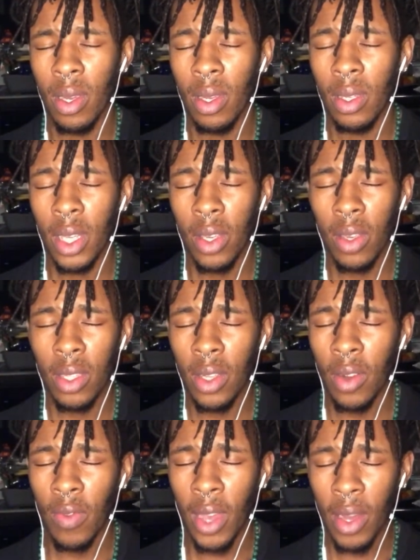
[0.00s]
take
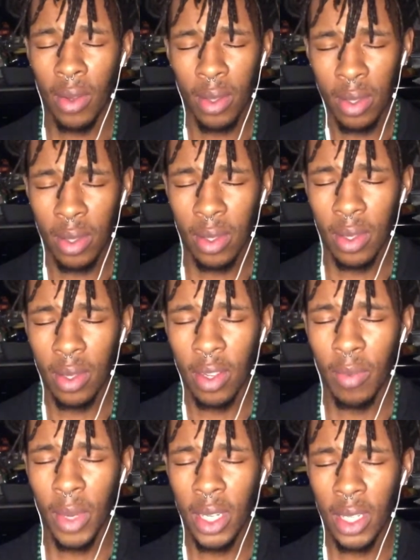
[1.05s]
yourself out of
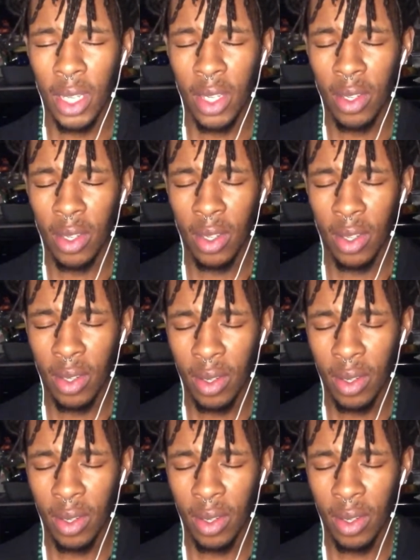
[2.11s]
meditation